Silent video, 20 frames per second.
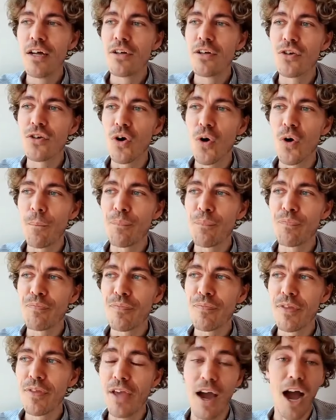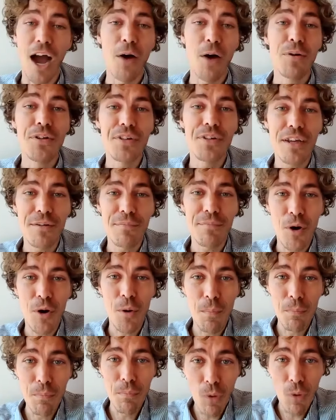So yeah, I would say
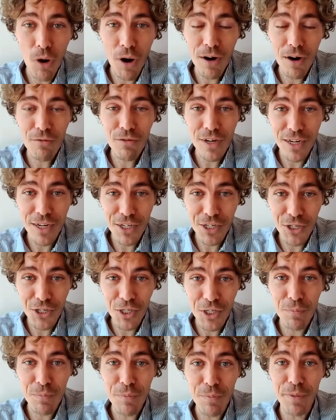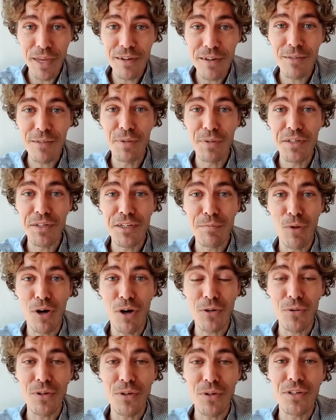more relationship-based business
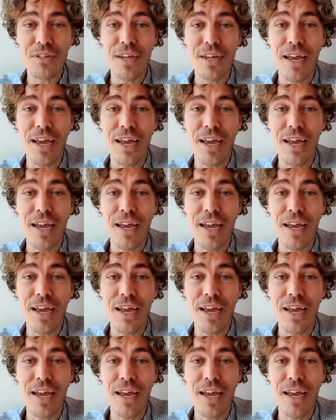models.